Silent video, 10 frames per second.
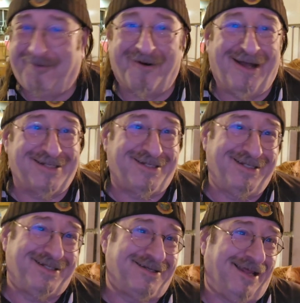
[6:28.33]
for us,
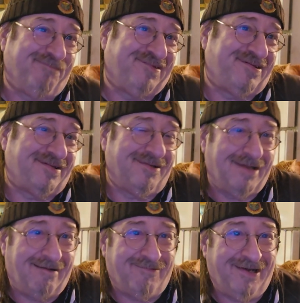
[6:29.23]
this is like
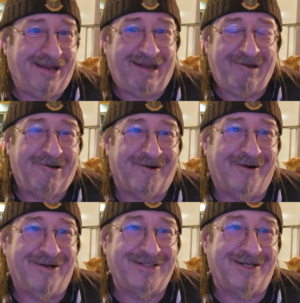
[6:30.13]
everyday
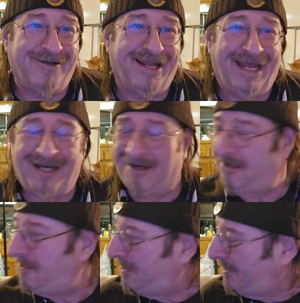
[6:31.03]
occurrence here in Canada.